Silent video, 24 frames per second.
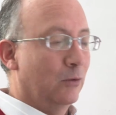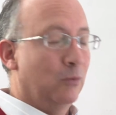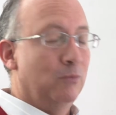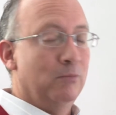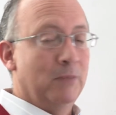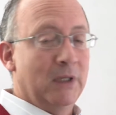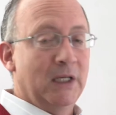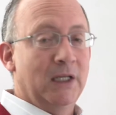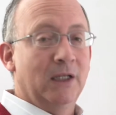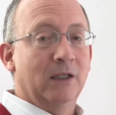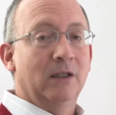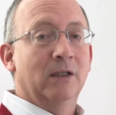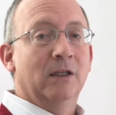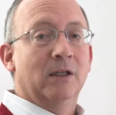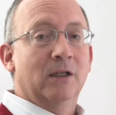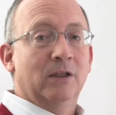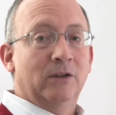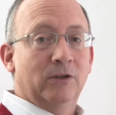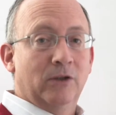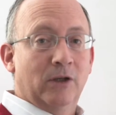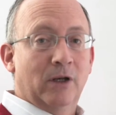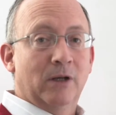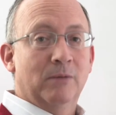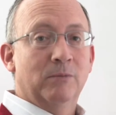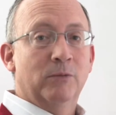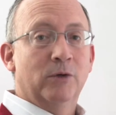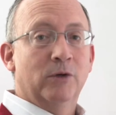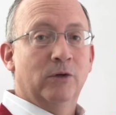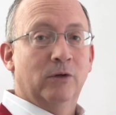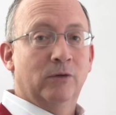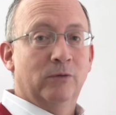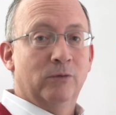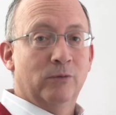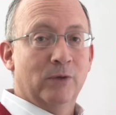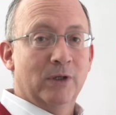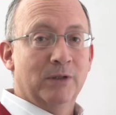meaning the number
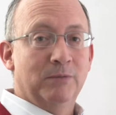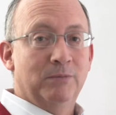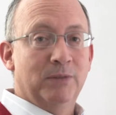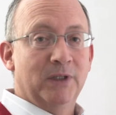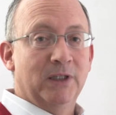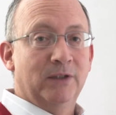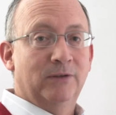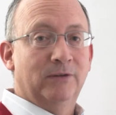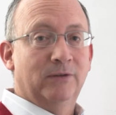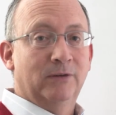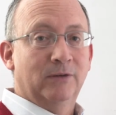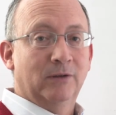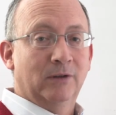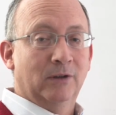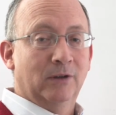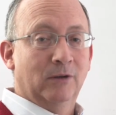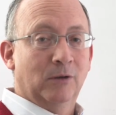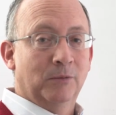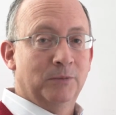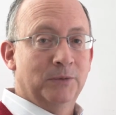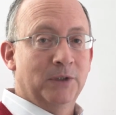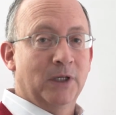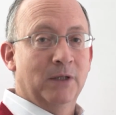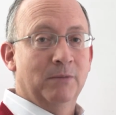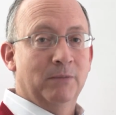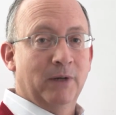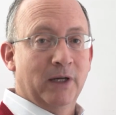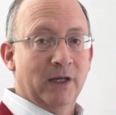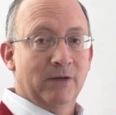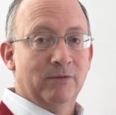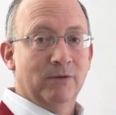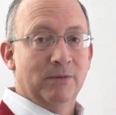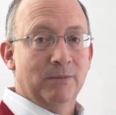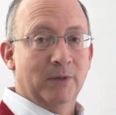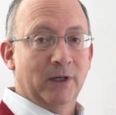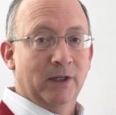of red beats obtained by
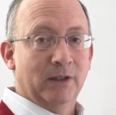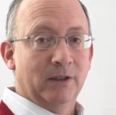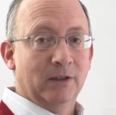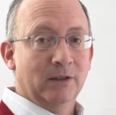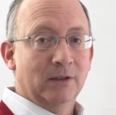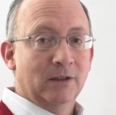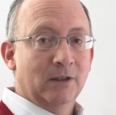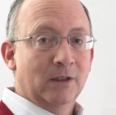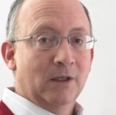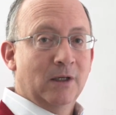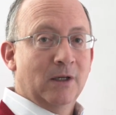everybody.